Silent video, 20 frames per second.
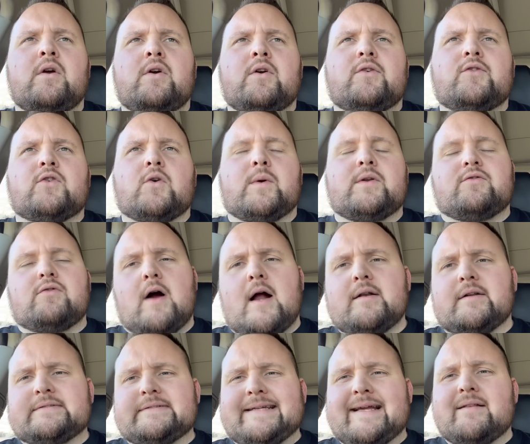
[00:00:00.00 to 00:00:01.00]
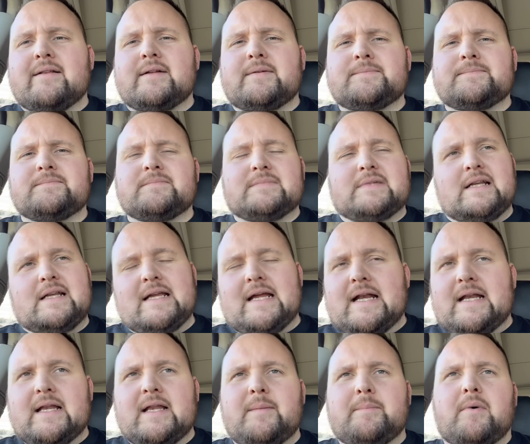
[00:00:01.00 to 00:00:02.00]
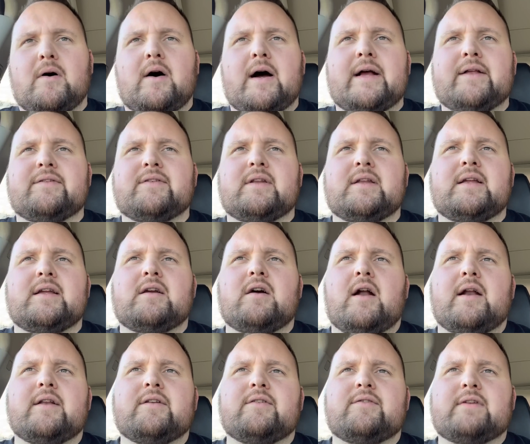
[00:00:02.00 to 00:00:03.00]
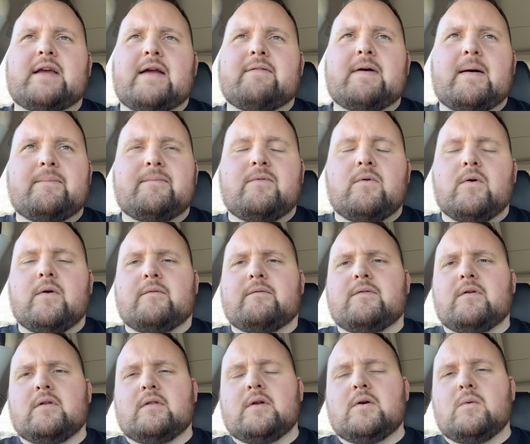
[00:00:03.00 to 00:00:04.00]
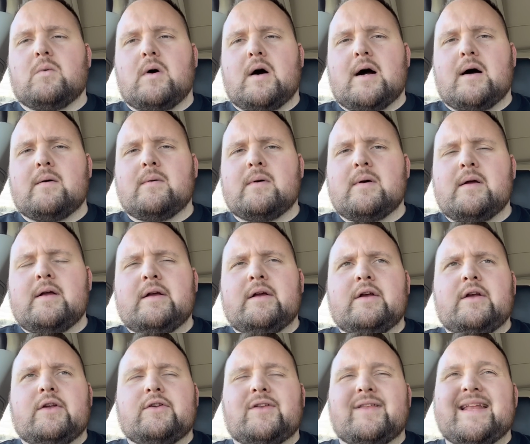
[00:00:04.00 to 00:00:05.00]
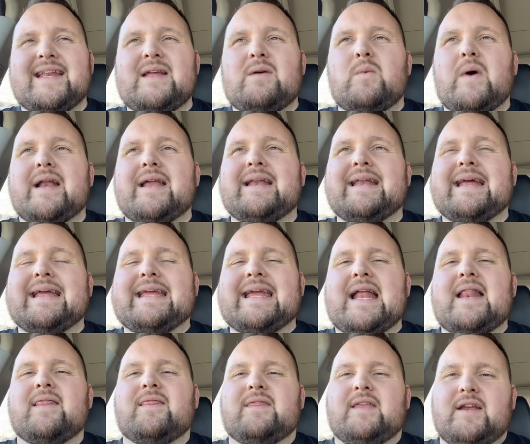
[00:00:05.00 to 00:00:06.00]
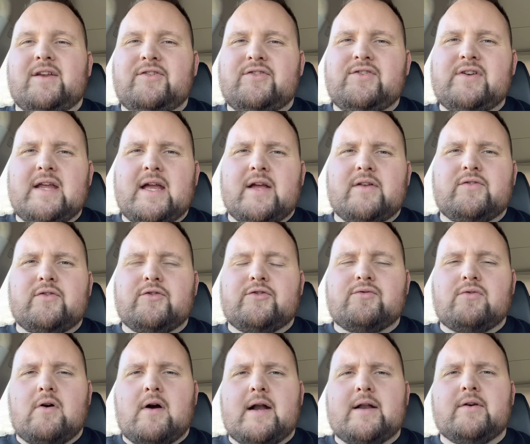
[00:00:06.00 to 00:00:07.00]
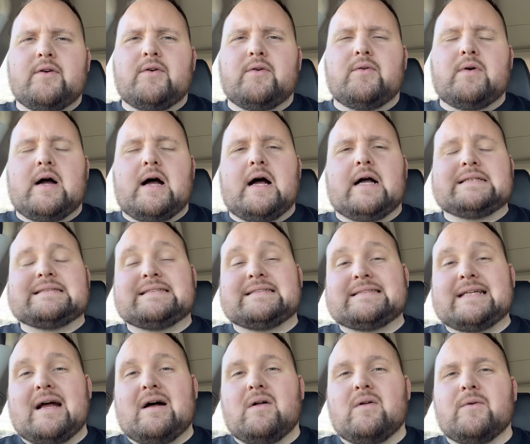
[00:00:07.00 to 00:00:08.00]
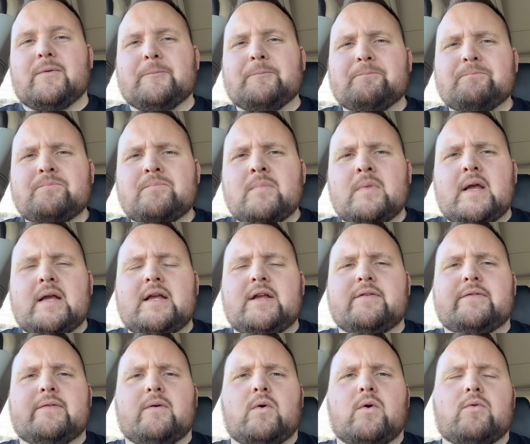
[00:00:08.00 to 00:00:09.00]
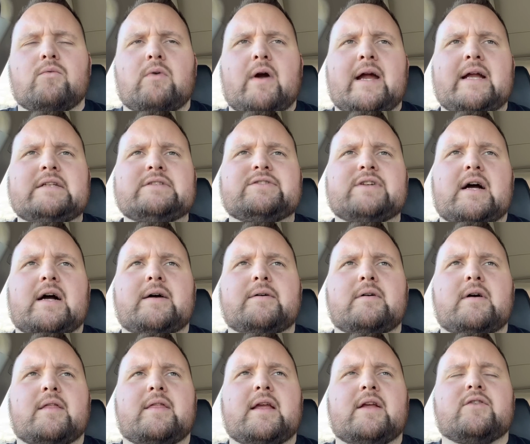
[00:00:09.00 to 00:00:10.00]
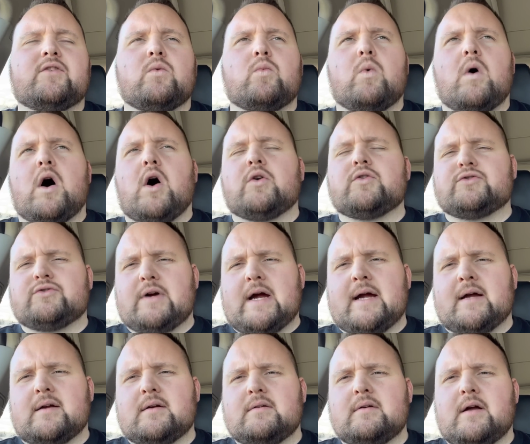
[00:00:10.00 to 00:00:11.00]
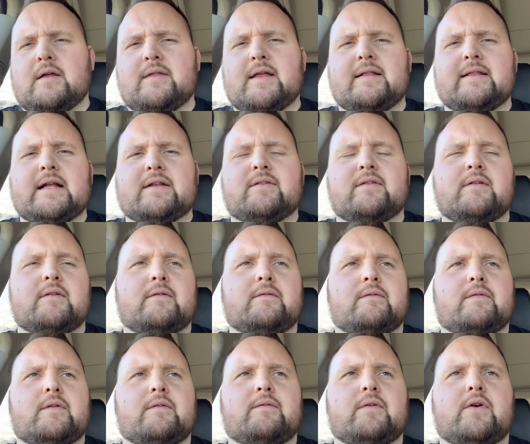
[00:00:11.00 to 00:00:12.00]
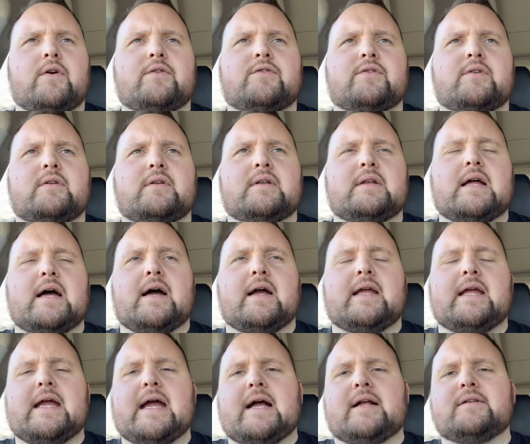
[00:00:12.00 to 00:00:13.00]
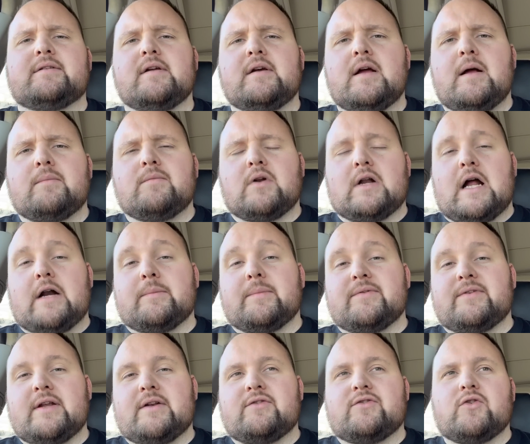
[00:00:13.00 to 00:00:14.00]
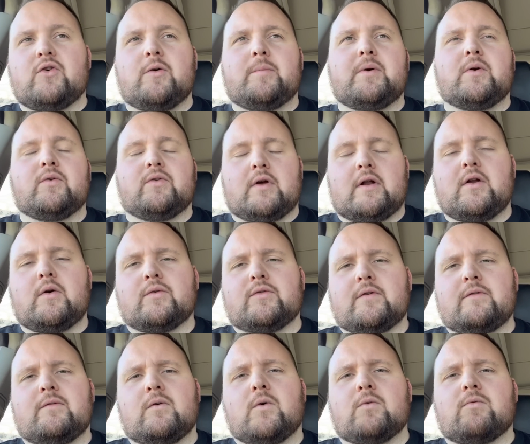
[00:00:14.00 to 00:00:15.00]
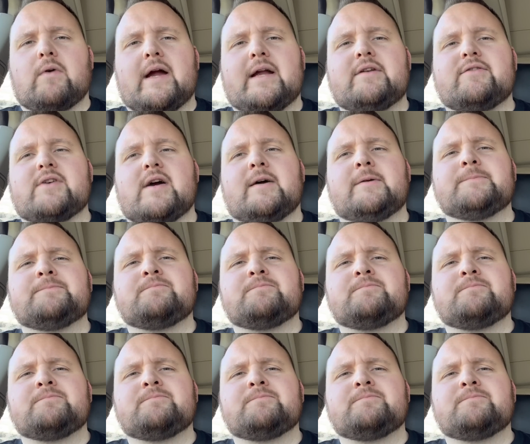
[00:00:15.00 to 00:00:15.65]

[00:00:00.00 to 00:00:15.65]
So he tried to sell it, didn't get any buyers, and he kind of just gave up for it for a little while. So then he went in again this year to try to uh, sell his Ford Ranger. I think it's a Wildtrak. I think that's the, the version uh, he had. I'm not 100% sure, but was, I know it's a Ford Ranger.